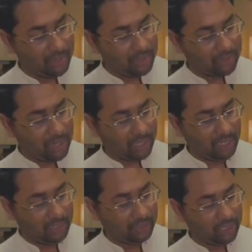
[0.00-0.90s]
So I
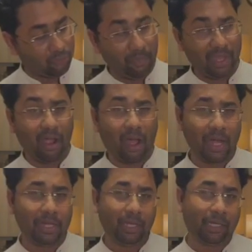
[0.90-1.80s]
think this would be an
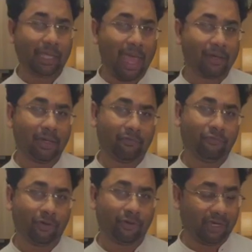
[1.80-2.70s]
ideal candidate
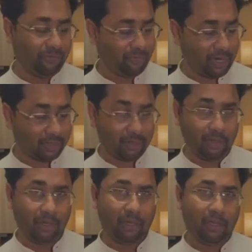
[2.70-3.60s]
for a refret.
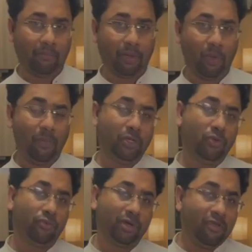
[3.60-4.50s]
But when we
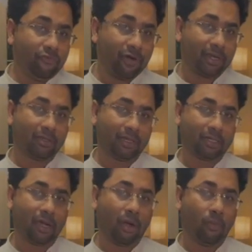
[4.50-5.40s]
do refret the
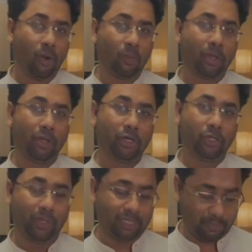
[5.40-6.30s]
guitar, what we're going to
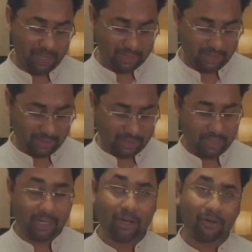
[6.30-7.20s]
do is
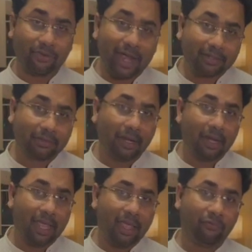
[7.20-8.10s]
basically correct the
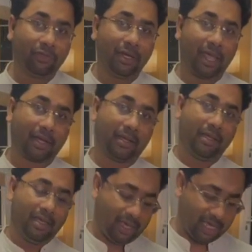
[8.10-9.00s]
lay of the neck,
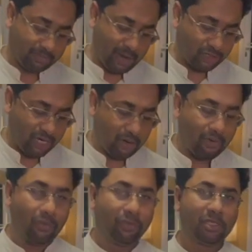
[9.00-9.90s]
especially
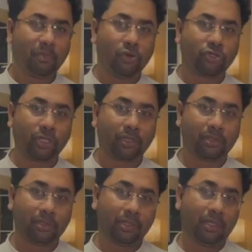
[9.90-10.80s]
around this portion,
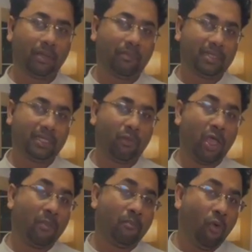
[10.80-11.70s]
basically
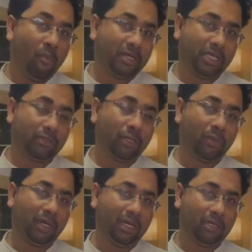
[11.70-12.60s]
where more material
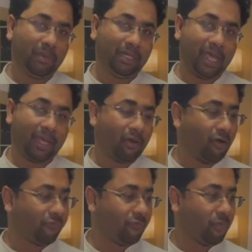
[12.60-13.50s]
will need to be taken
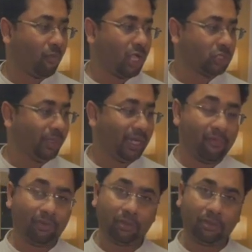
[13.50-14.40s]
off whilst we
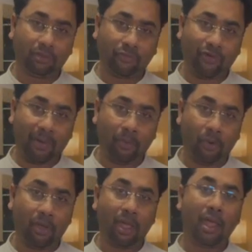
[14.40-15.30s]
level the fretboard.